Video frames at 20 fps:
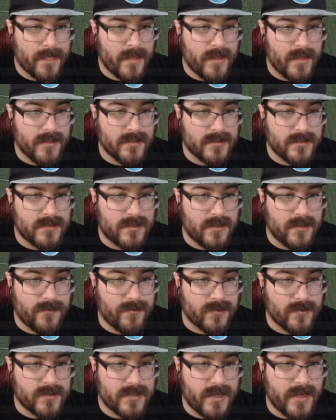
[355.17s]
and
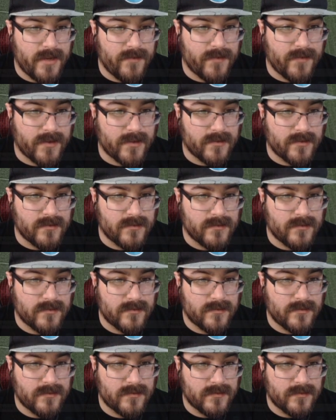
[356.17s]
if you save it,
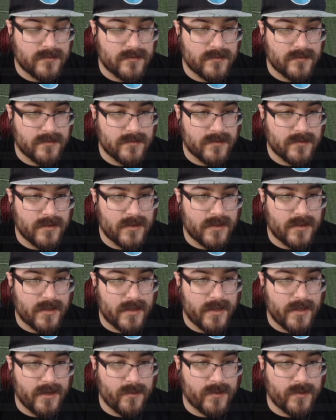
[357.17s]

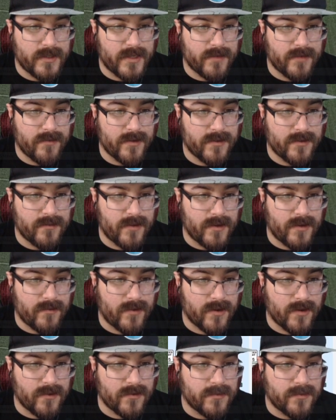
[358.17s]
it would get rid of the red
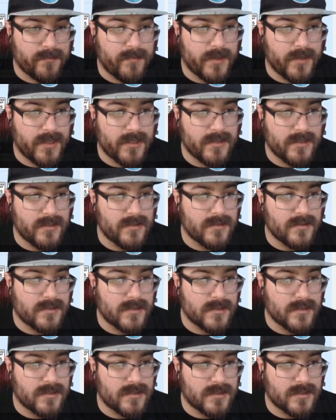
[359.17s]
road. But
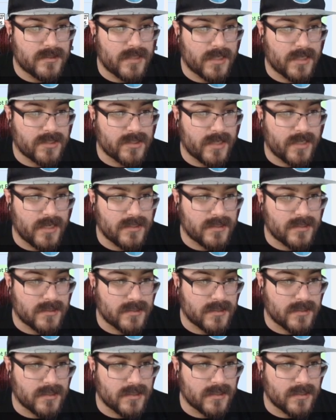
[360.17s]
since this actually has a
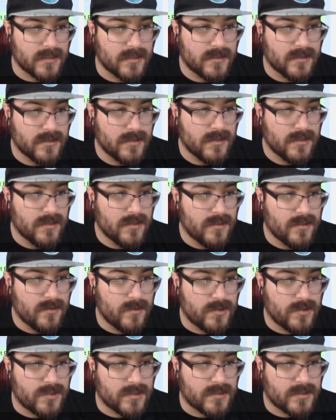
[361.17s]
city,
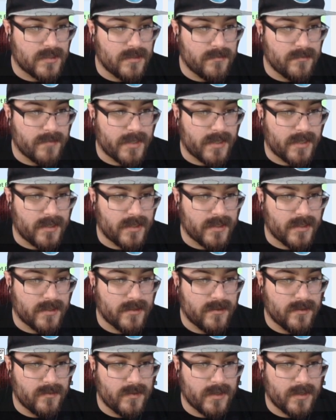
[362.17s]
which is Sunbury,
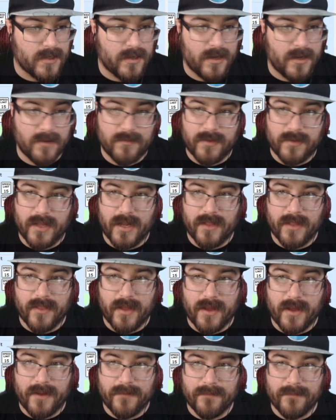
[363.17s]
we're going to apply
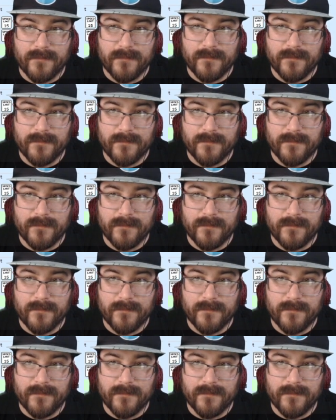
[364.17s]
that.